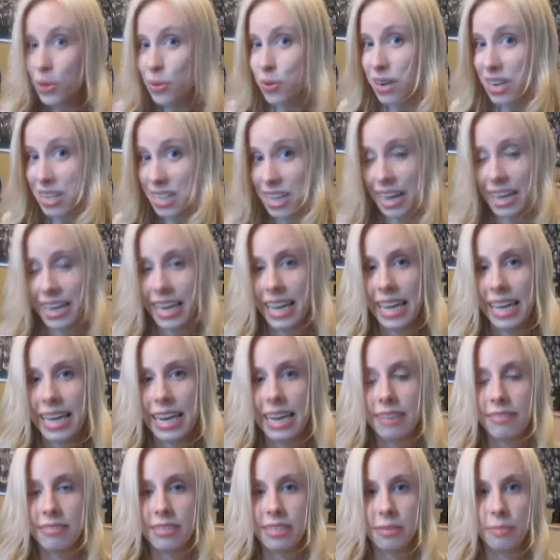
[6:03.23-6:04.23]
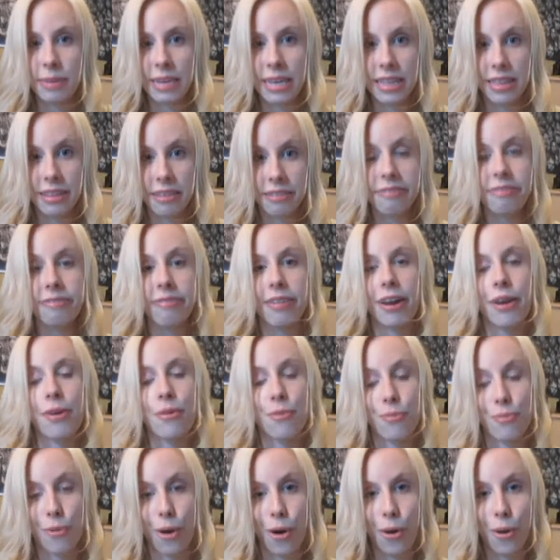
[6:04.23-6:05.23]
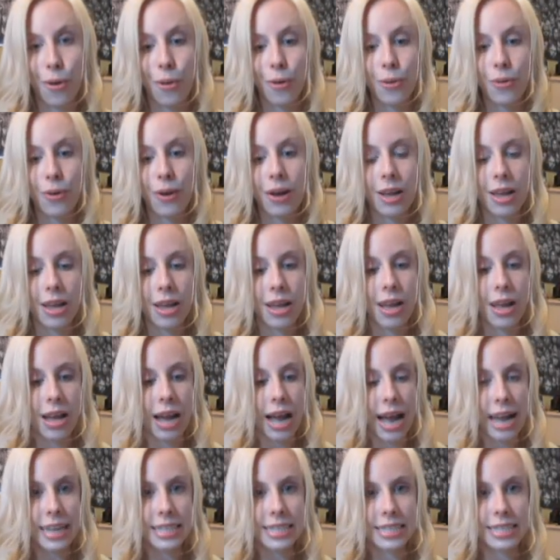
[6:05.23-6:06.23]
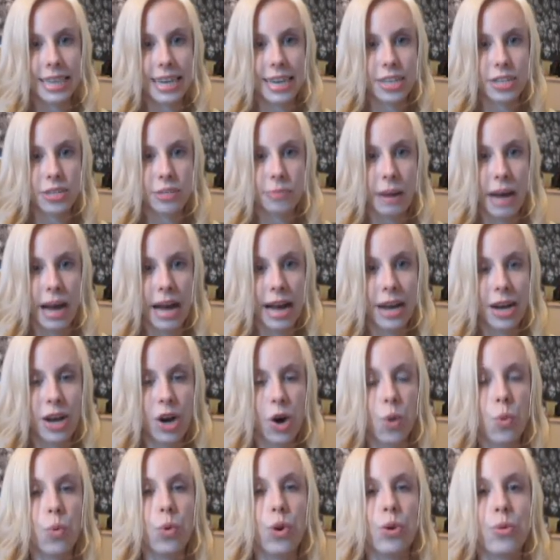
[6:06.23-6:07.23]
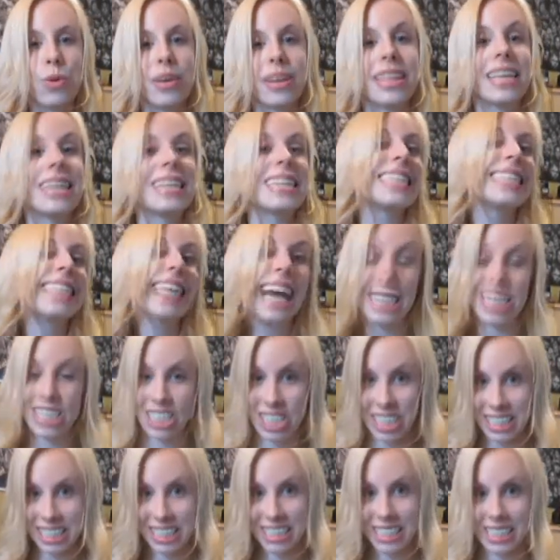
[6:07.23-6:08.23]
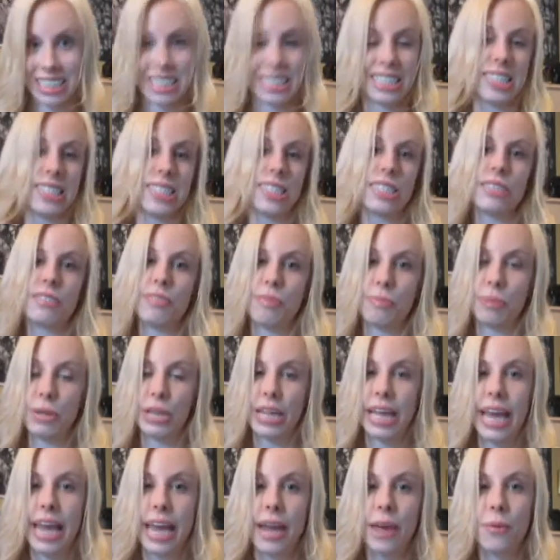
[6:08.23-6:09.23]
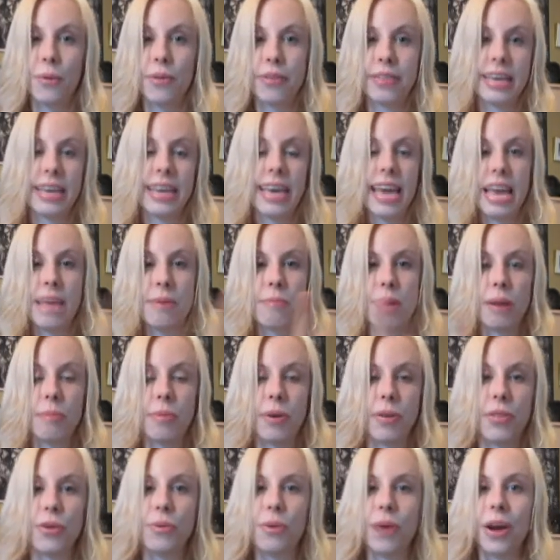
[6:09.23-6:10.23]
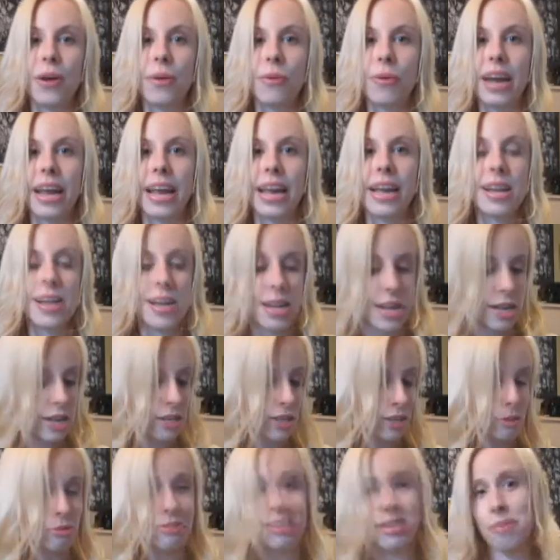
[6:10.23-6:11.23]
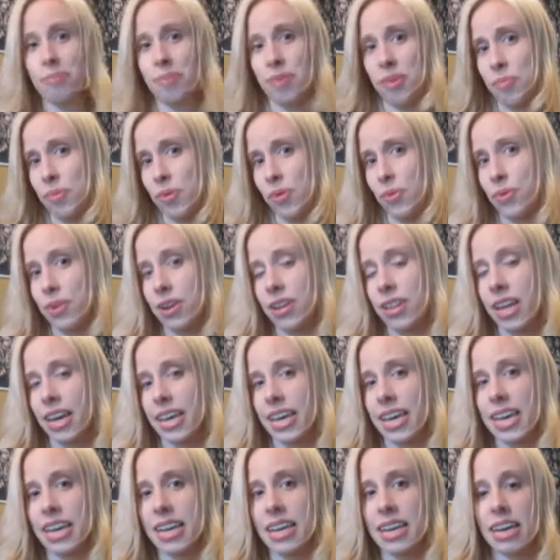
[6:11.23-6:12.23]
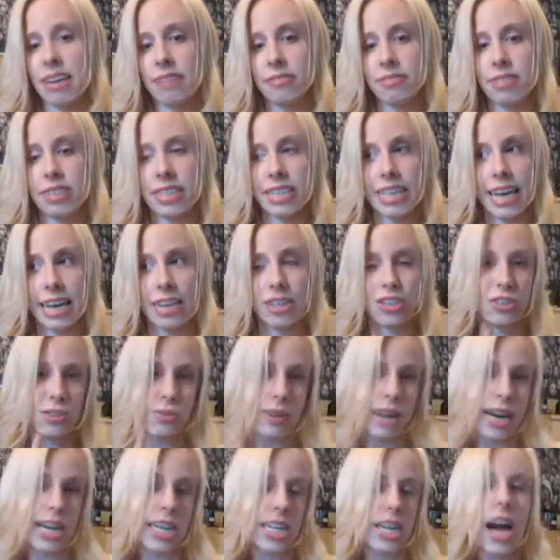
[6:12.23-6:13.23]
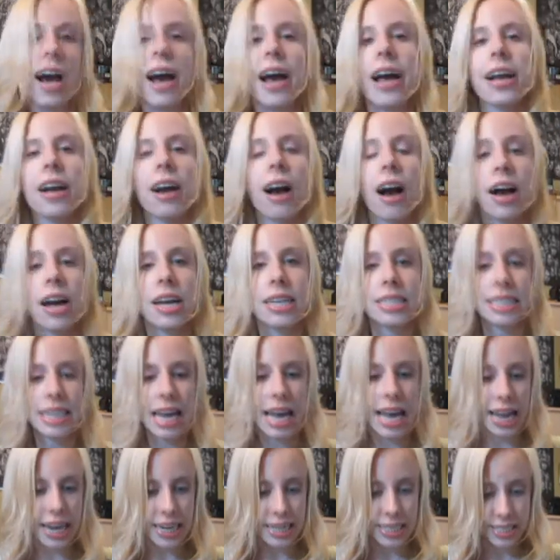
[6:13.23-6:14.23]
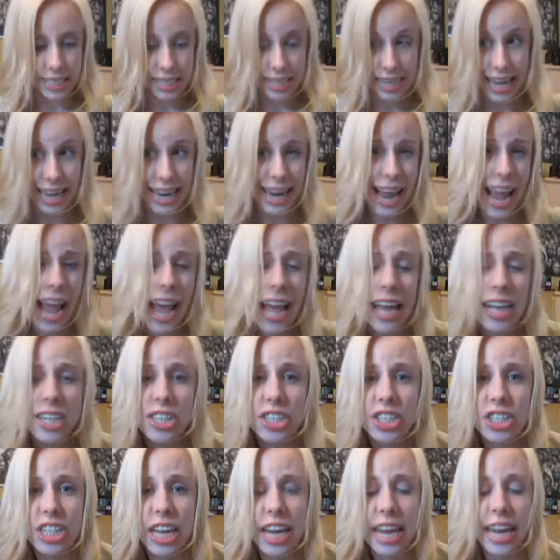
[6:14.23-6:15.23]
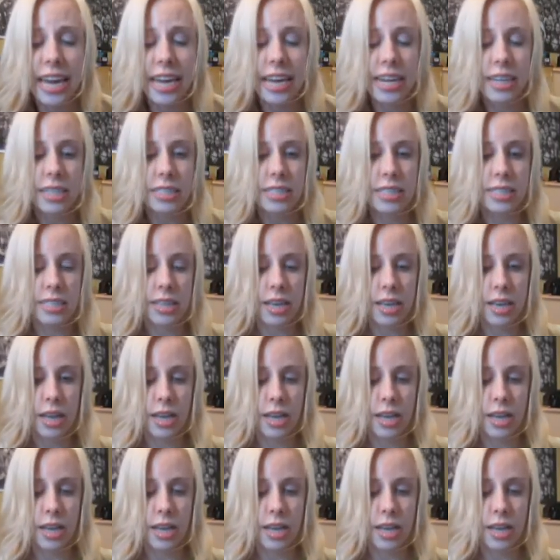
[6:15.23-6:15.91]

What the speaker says: who were lucky enough to be in the front row at stage back were within touching distance from Glay when they came up on the runway. So some people were lucky enough to get direct eye contact, to get handshakes.